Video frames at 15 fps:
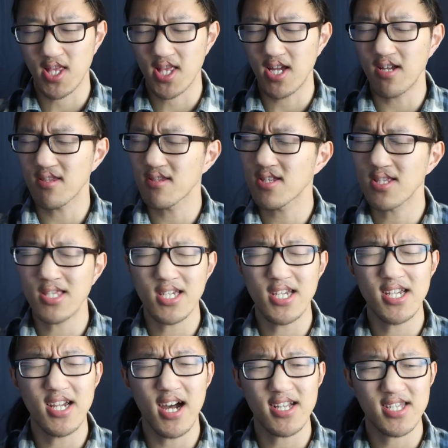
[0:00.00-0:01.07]

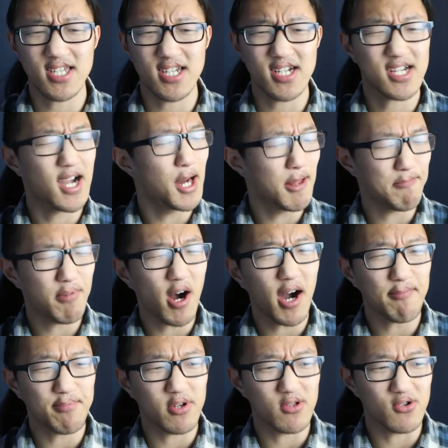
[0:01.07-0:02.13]
suddenly got uh, kind of
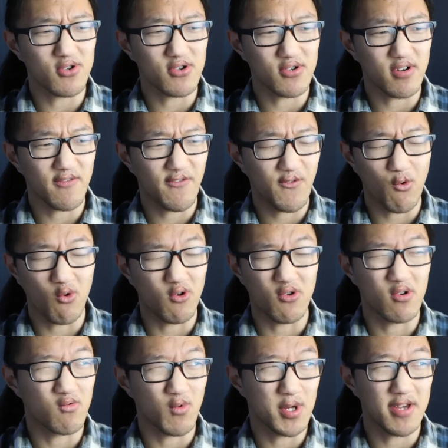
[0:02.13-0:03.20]
popular
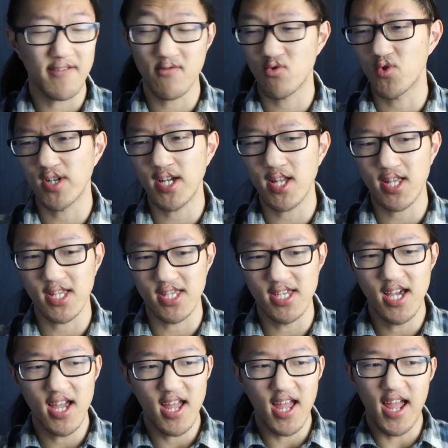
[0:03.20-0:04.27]
for whatever reason.